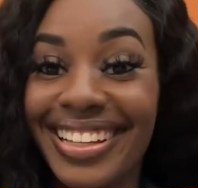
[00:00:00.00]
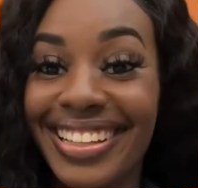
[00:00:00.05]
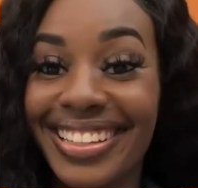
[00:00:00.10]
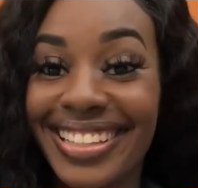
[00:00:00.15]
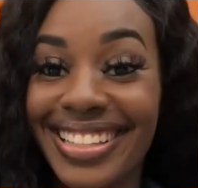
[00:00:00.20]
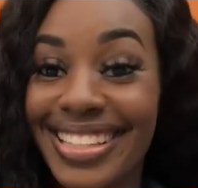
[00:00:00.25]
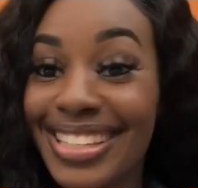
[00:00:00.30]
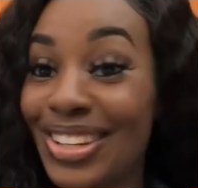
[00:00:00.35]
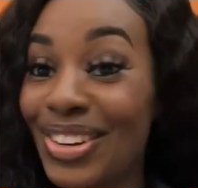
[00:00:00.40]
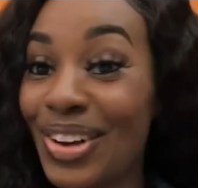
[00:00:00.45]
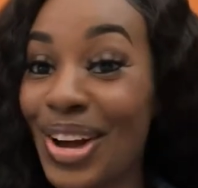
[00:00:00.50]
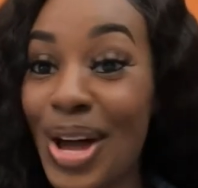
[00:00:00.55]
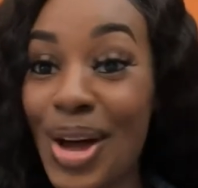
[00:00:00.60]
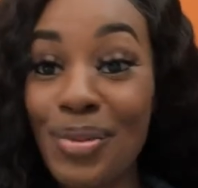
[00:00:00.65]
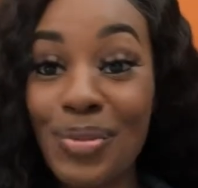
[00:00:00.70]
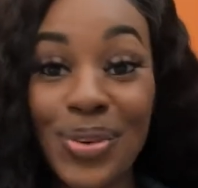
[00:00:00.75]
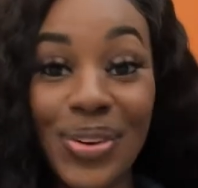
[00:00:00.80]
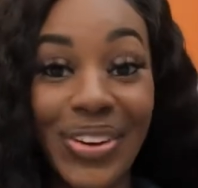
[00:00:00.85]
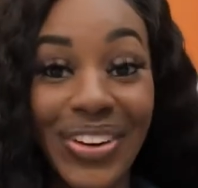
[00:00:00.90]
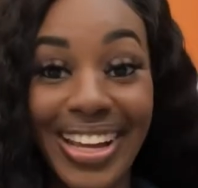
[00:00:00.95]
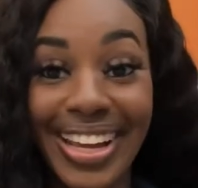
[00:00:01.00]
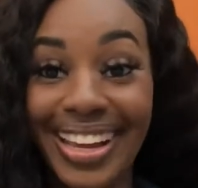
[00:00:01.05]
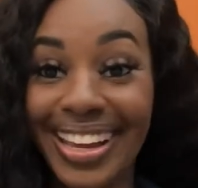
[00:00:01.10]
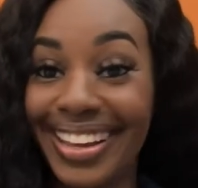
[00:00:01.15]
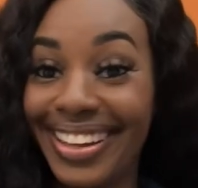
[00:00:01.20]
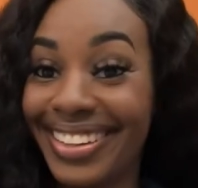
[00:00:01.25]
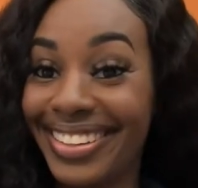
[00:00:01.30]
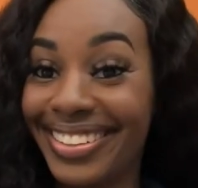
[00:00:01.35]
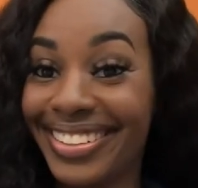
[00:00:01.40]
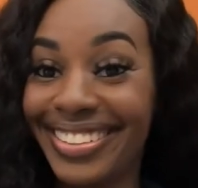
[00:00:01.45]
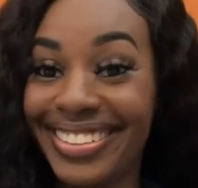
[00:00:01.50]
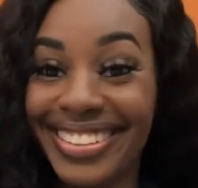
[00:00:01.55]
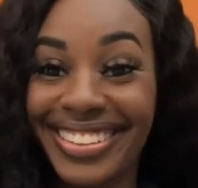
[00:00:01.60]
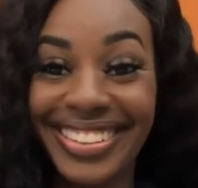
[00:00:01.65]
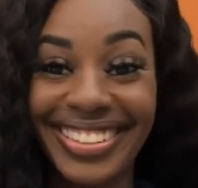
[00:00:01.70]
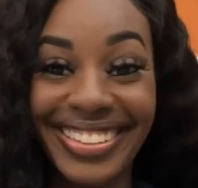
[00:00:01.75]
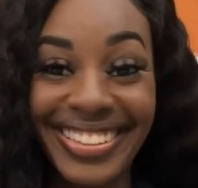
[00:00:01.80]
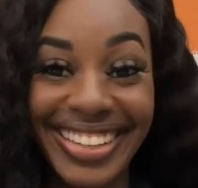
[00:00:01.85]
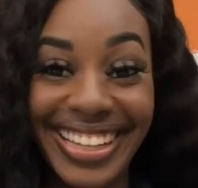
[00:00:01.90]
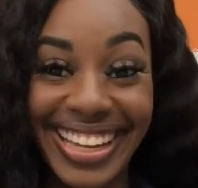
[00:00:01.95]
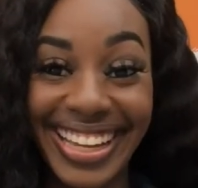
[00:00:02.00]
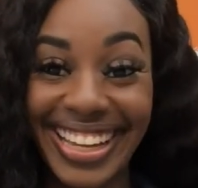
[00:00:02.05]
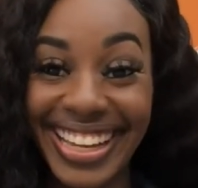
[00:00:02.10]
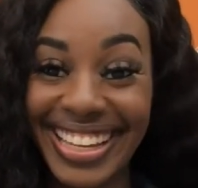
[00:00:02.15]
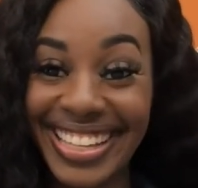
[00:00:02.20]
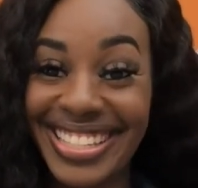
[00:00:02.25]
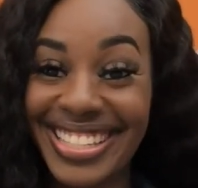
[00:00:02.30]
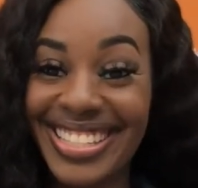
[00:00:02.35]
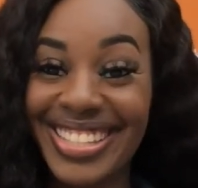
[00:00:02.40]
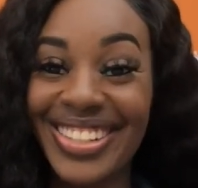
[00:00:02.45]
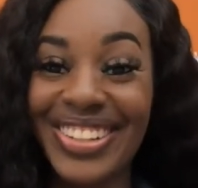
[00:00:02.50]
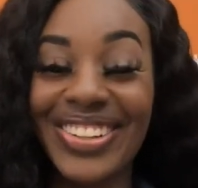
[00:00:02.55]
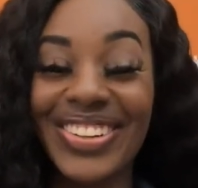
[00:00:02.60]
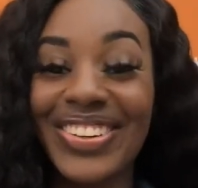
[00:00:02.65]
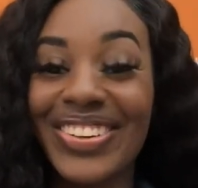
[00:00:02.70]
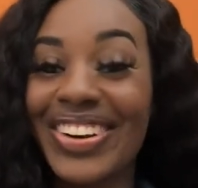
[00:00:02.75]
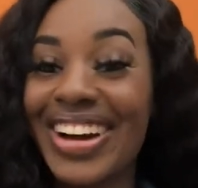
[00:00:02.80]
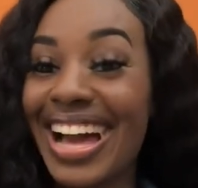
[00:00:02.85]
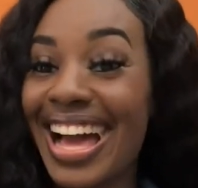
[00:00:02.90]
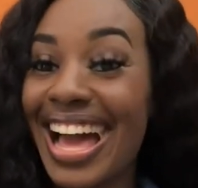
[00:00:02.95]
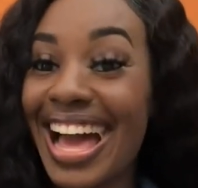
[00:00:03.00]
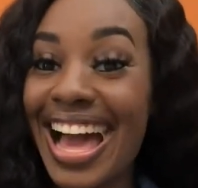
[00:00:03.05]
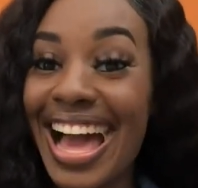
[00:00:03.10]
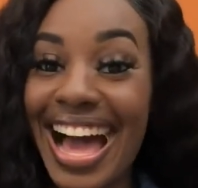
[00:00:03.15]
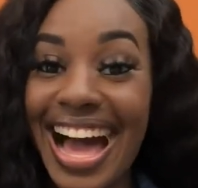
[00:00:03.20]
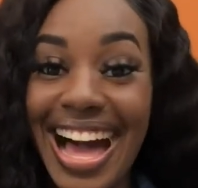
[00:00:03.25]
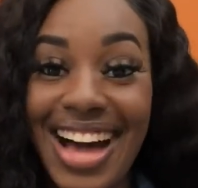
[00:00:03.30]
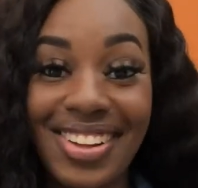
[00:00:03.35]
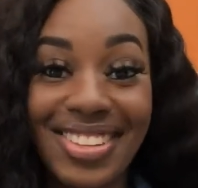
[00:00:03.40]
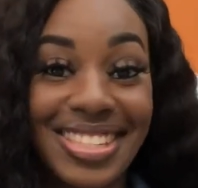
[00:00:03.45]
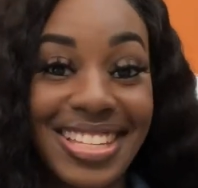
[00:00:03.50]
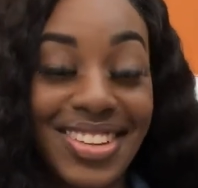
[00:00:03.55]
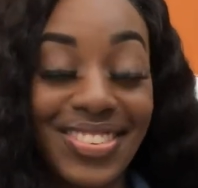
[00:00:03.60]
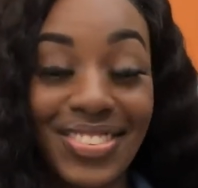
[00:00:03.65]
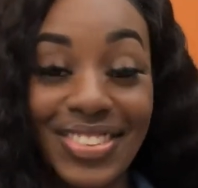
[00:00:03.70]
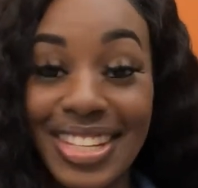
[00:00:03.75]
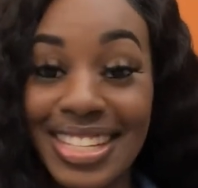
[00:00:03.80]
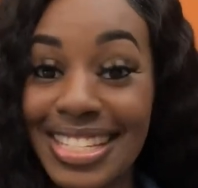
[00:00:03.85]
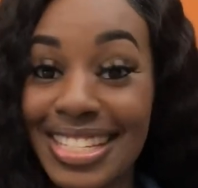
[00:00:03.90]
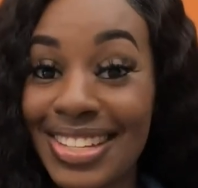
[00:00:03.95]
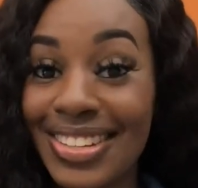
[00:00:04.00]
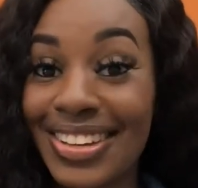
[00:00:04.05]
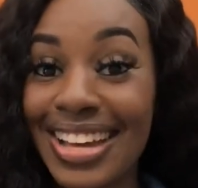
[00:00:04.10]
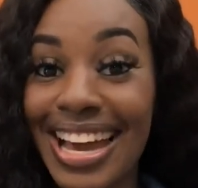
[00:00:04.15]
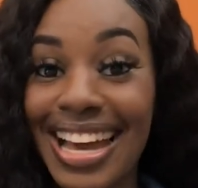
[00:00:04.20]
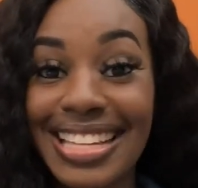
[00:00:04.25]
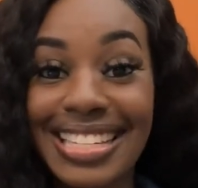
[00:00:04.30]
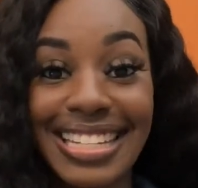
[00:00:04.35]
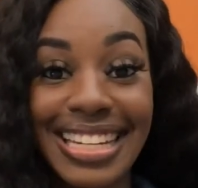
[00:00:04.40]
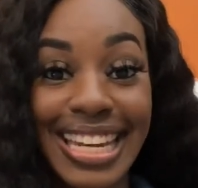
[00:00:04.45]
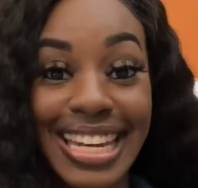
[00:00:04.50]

this little upgrade. Okay, so I'll definitely see you guys in